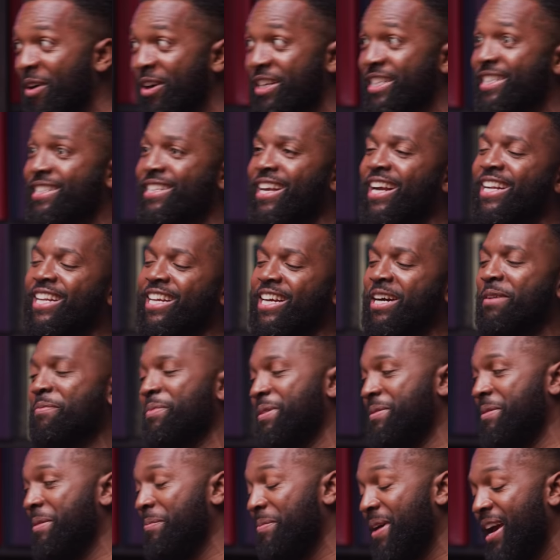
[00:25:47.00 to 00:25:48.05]
already signing up
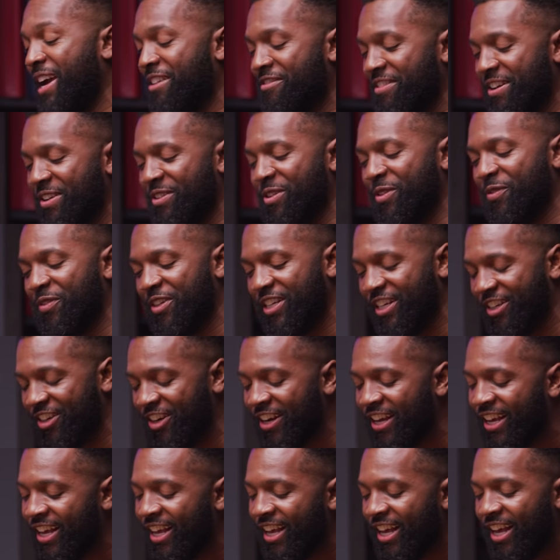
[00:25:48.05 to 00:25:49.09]
in the background over here.
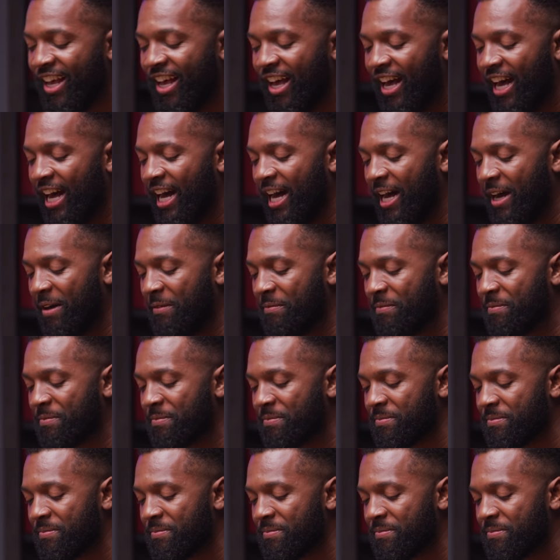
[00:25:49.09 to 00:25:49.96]
Um,